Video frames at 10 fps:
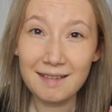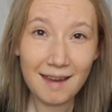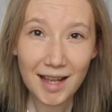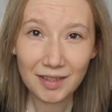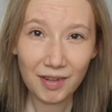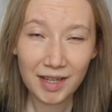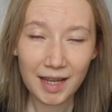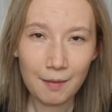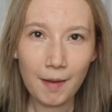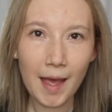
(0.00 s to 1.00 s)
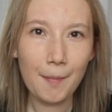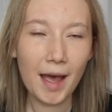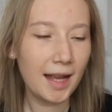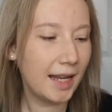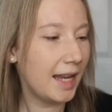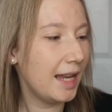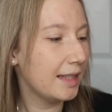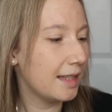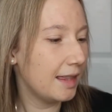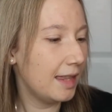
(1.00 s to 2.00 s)
next thing in my bag
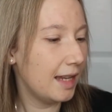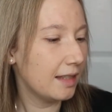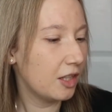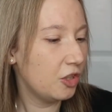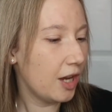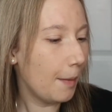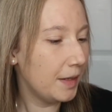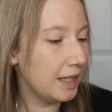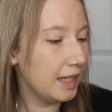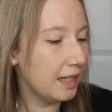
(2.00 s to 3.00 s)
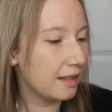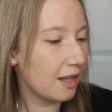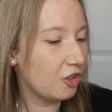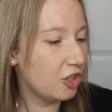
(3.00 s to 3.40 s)
is this Japanese